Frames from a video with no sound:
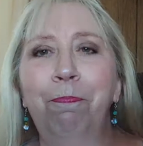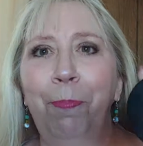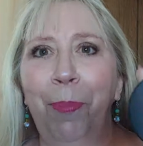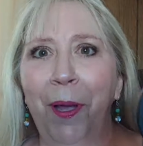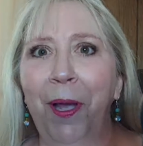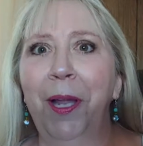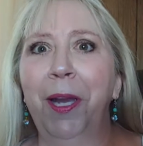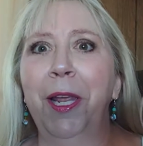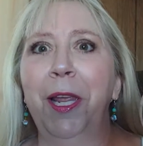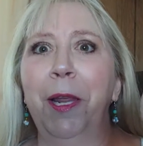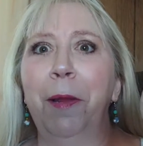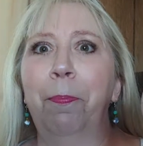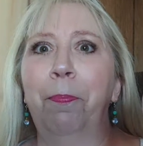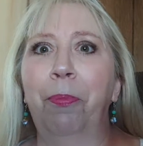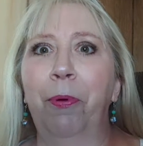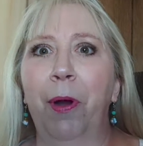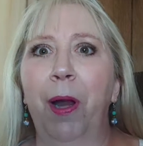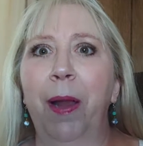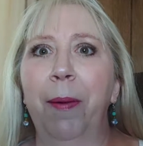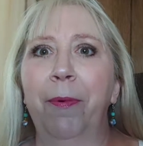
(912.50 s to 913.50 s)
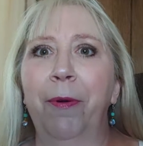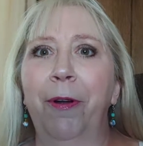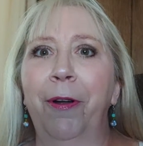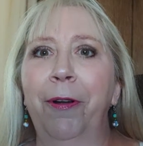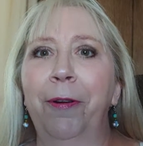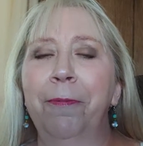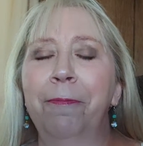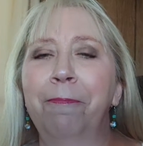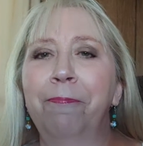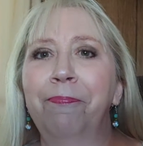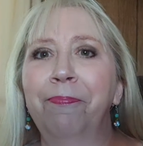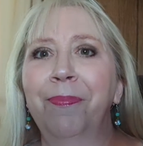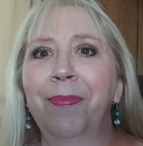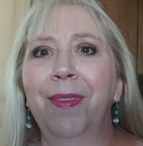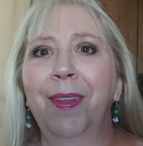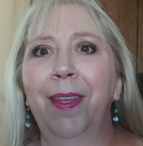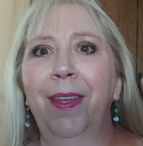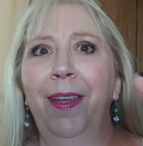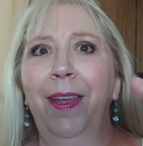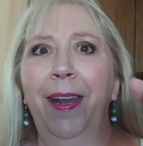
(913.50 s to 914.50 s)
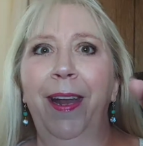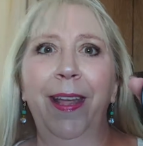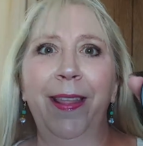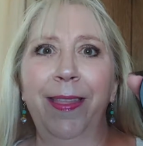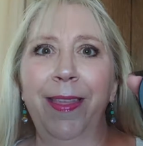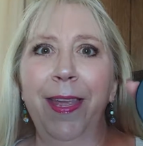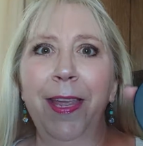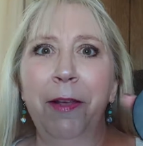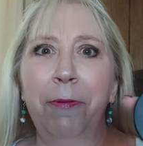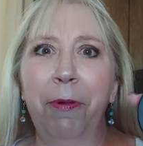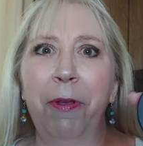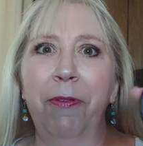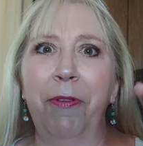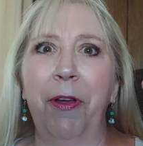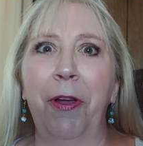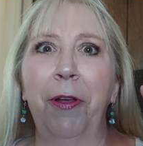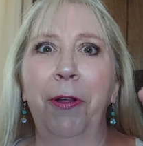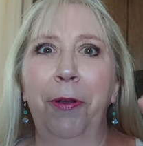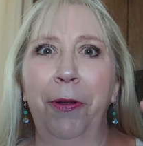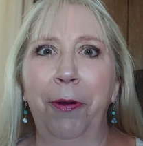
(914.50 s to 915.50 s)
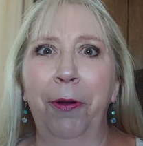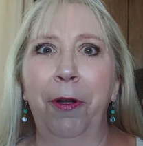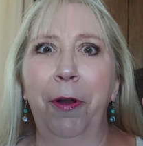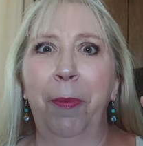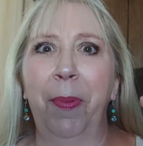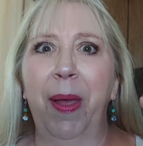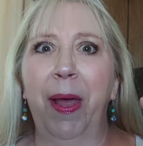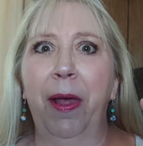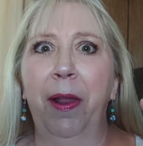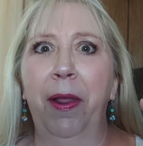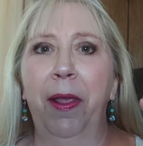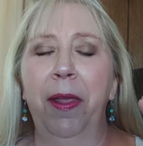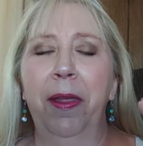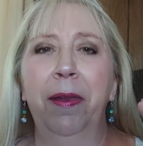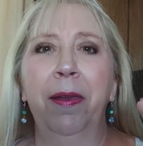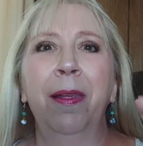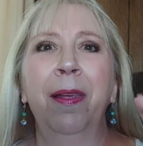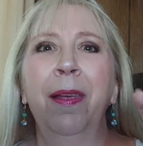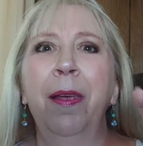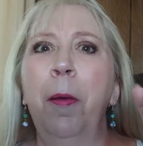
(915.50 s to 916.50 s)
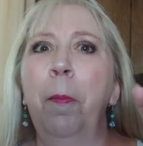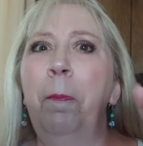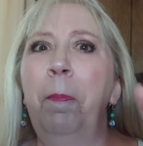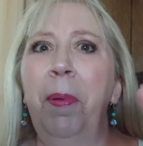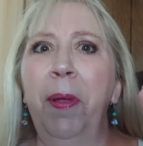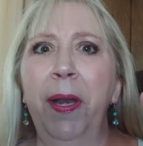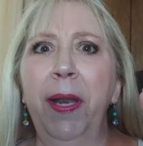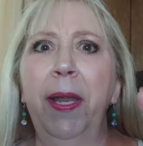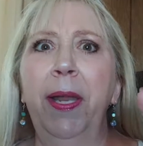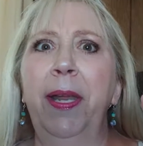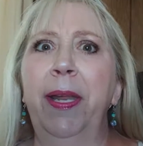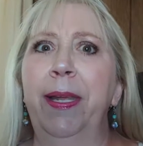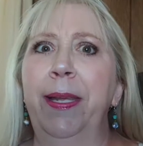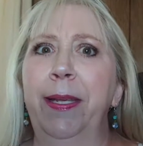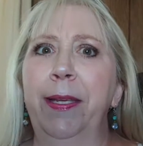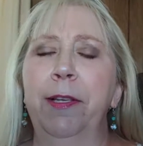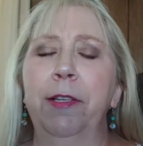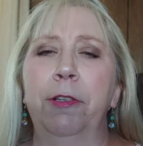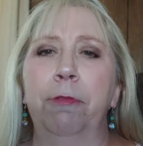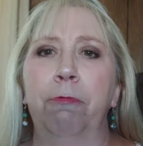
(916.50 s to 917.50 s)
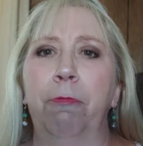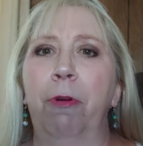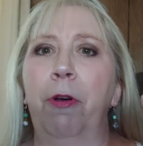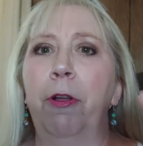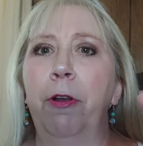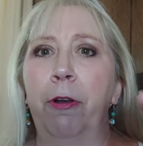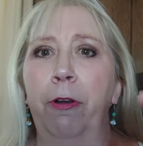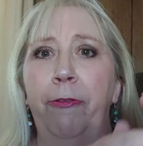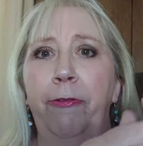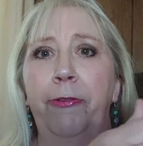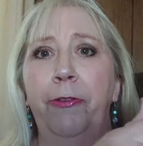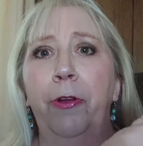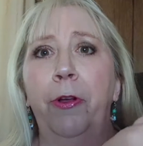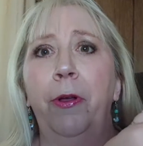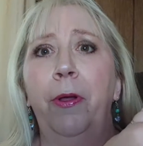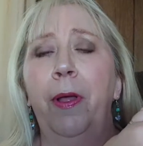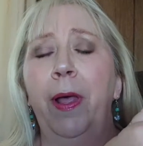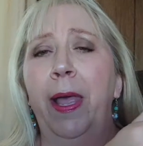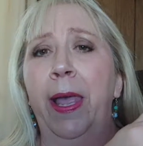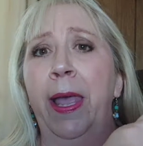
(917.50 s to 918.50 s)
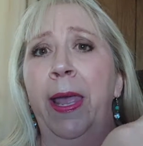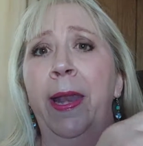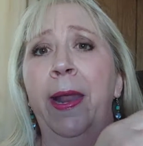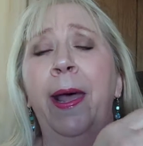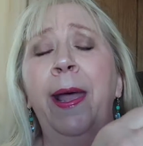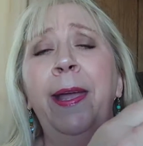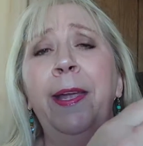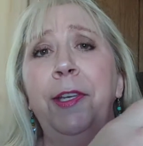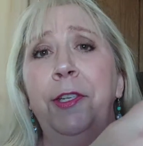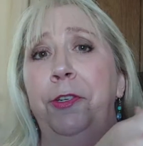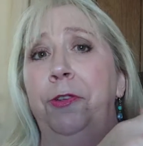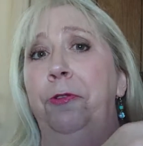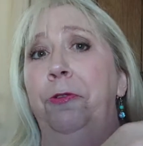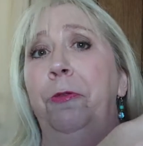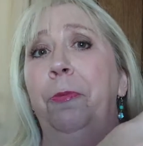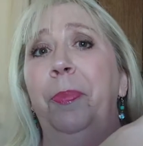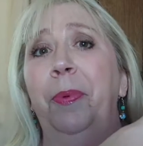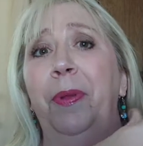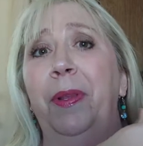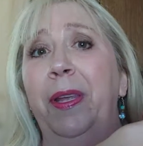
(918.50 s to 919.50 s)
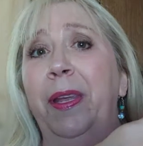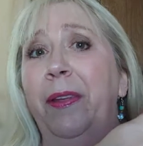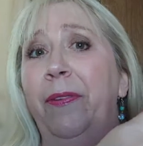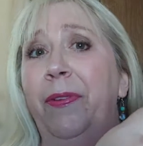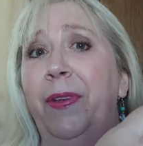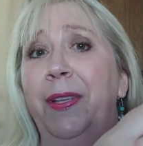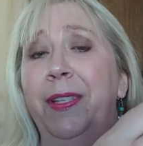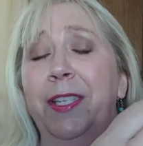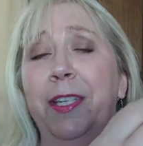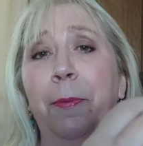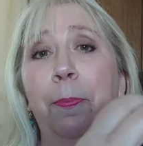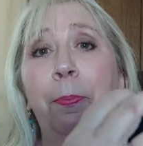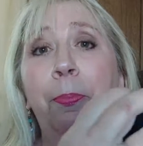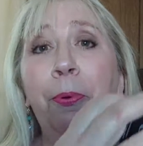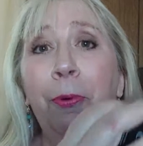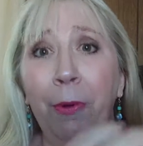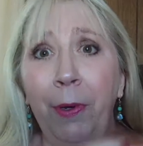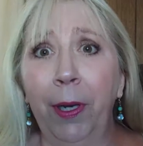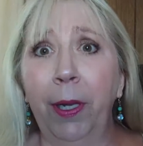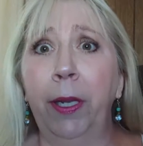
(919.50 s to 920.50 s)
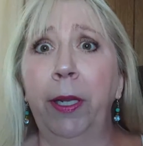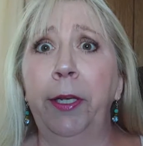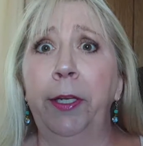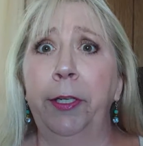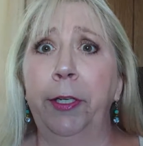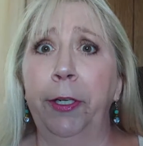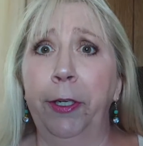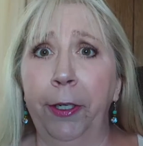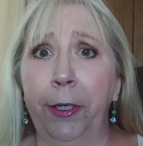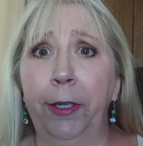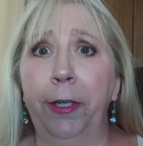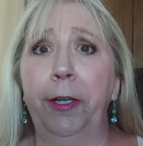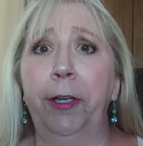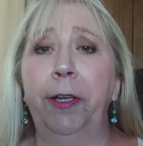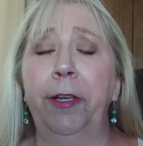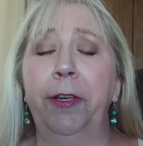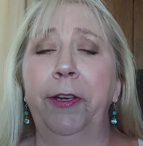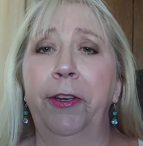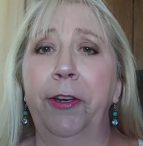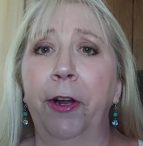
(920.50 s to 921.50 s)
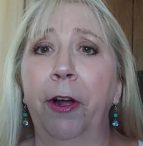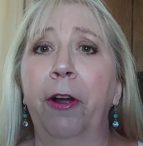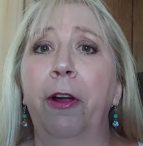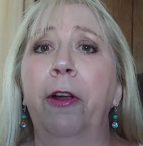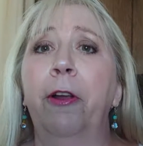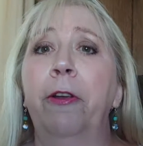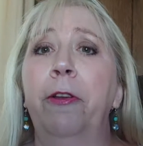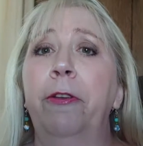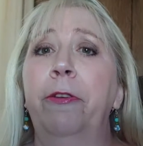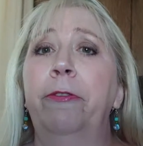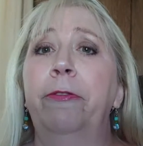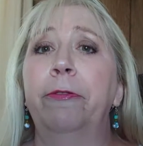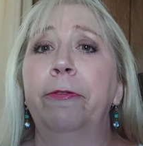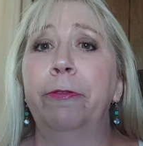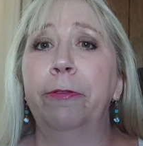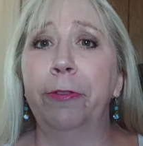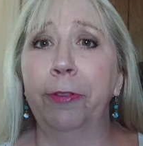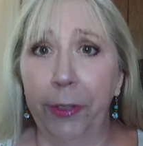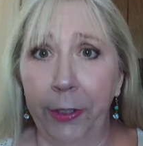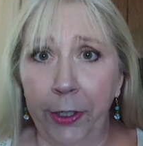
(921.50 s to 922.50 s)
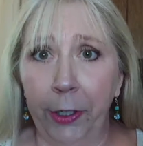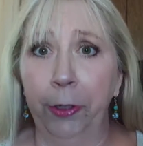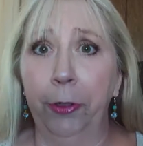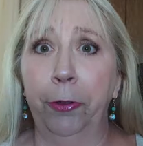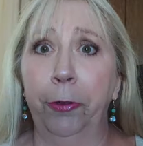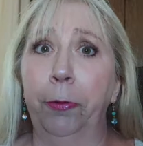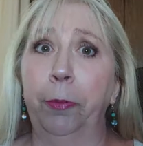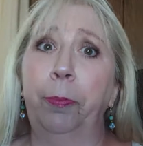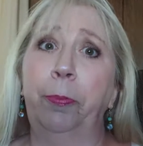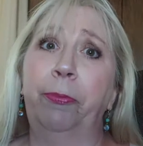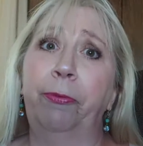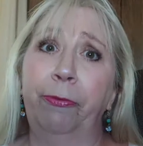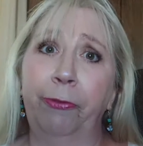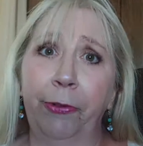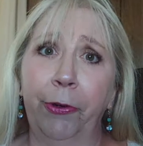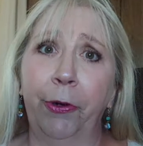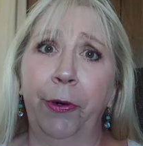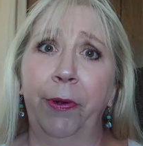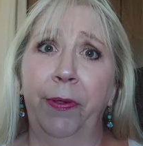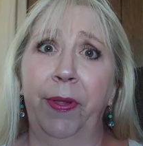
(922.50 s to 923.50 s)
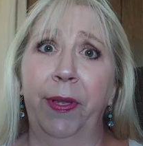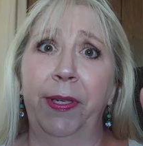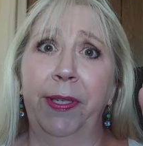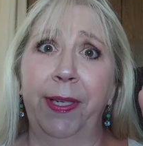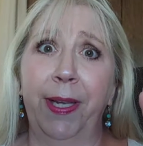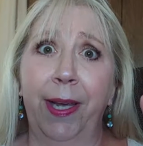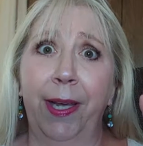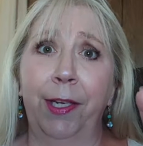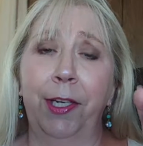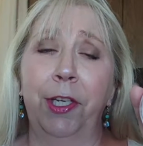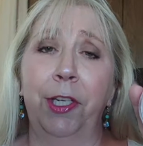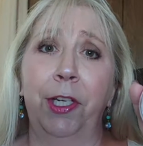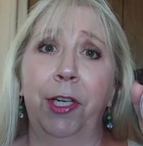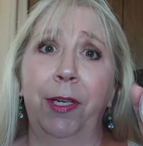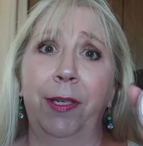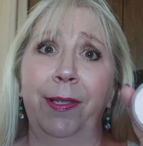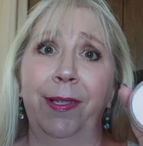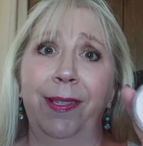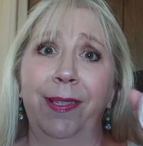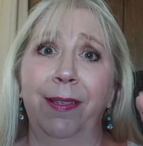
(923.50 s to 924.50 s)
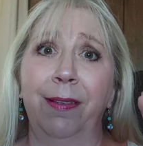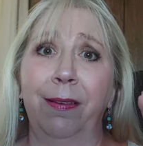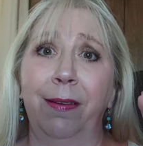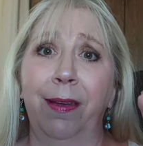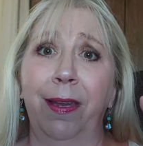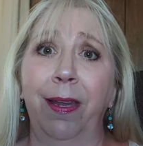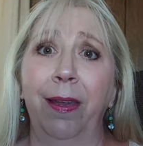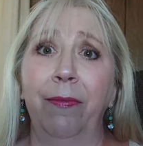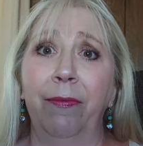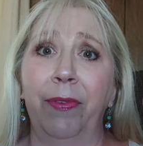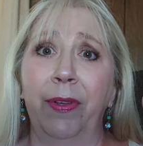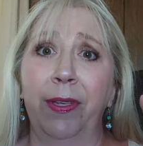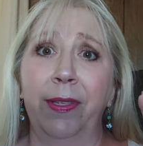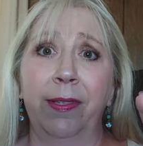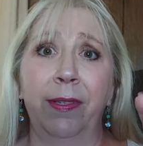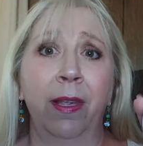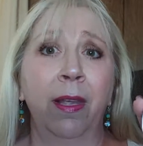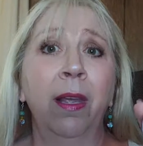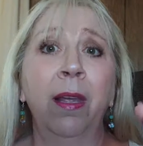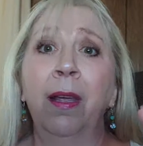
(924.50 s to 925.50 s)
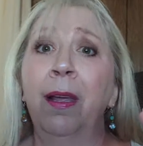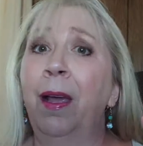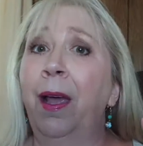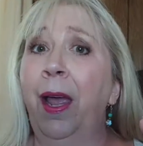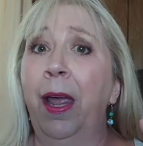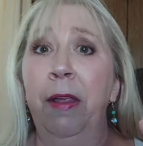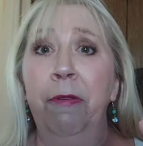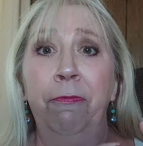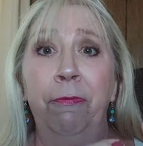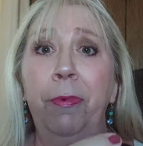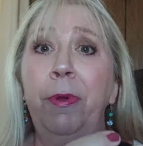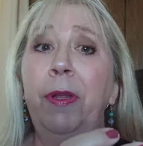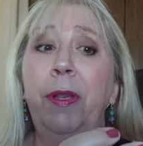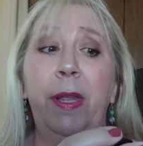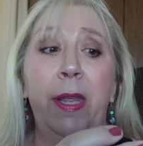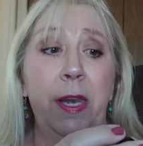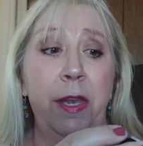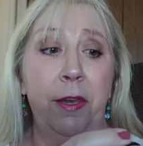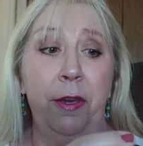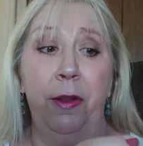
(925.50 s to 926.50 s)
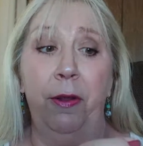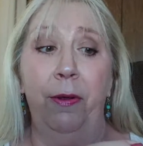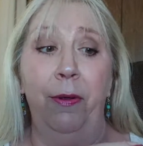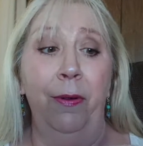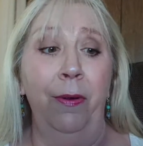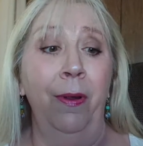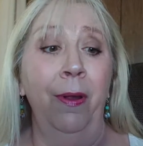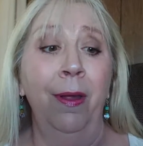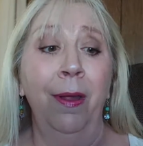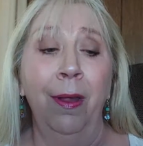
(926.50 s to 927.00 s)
Putty Primer. And I think we've all heard about it, but it is wonderful, and I do believe it's a pretty good darn dupe for the Tatcha Silk Canvas. I really do.